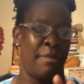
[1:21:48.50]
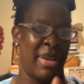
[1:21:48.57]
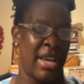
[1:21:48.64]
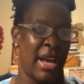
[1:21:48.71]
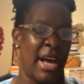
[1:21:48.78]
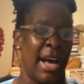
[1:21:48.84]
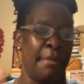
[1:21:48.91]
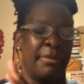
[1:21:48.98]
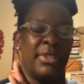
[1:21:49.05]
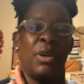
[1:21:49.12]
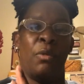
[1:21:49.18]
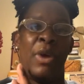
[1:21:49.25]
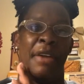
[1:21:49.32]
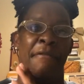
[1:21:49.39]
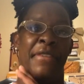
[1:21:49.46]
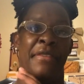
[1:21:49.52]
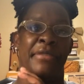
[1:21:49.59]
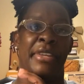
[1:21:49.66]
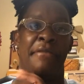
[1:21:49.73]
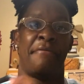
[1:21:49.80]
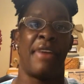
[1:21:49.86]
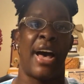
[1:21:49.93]
So that means the
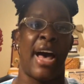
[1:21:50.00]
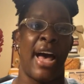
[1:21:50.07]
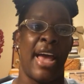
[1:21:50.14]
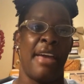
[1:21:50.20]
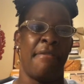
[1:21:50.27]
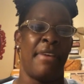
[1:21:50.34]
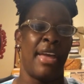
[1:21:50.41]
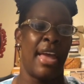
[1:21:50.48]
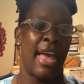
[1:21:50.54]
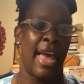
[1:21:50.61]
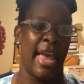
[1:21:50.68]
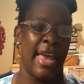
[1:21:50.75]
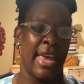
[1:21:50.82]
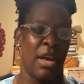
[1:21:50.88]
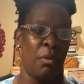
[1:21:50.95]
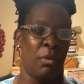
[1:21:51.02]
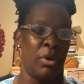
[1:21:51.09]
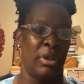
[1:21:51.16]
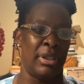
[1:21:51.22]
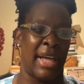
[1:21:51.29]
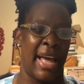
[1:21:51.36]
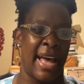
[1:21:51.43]
baby's heart rate would be up to
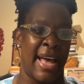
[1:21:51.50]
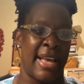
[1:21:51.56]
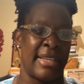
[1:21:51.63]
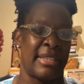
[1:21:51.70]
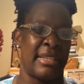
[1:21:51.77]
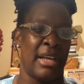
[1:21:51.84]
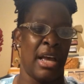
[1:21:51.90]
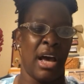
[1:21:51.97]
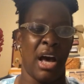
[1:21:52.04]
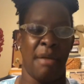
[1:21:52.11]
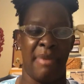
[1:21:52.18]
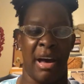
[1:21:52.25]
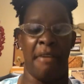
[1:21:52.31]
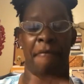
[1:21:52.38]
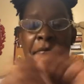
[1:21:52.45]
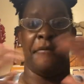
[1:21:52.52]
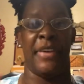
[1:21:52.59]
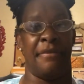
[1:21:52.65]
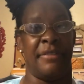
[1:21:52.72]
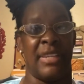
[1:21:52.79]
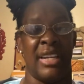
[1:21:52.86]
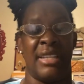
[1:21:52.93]
155
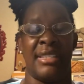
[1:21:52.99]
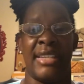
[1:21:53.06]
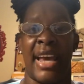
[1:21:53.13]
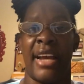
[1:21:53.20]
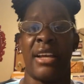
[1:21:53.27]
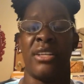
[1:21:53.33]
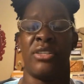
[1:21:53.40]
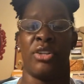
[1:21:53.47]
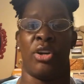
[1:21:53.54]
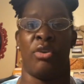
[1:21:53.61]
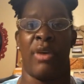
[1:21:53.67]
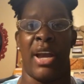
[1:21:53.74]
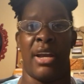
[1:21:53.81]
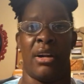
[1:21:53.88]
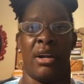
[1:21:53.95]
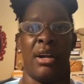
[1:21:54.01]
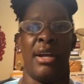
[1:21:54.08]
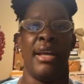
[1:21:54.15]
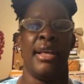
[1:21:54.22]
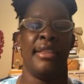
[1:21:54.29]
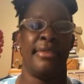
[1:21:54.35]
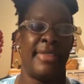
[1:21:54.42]
and it will last
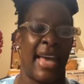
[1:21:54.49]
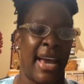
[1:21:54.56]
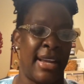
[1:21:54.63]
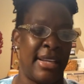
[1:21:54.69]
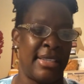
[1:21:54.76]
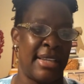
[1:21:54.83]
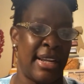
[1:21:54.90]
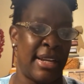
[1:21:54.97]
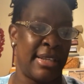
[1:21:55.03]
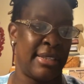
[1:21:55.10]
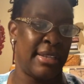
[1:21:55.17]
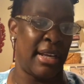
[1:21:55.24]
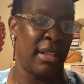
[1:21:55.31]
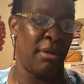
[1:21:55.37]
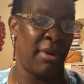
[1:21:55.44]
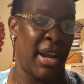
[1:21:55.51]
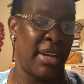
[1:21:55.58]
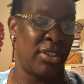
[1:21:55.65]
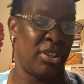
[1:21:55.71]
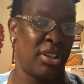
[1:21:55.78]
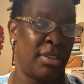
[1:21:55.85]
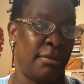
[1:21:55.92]
about 15 seconds or
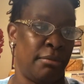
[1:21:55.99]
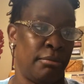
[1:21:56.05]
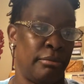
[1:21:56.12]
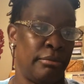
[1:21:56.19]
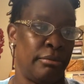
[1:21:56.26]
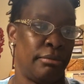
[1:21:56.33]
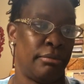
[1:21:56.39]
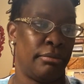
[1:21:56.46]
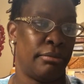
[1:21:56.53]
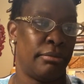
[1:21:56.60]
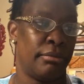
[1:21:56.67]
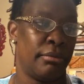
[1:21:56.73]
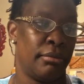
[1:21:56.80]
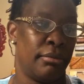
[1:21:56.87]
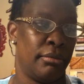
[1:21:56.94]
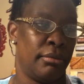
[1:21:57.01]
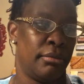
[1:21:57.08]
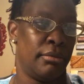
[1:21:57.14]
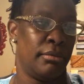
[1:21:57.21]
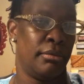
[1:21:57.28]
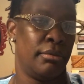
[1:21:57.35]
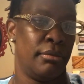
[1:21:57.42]
greater. That is an
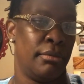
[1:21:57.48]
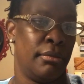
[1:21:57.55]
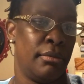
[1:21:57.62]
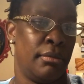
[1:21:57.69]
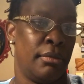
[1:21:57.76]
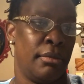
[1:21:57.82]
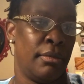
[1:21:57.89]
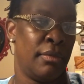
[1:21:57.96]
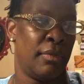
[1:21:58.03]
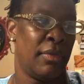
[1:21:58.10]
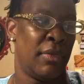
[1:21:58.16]
acceleration.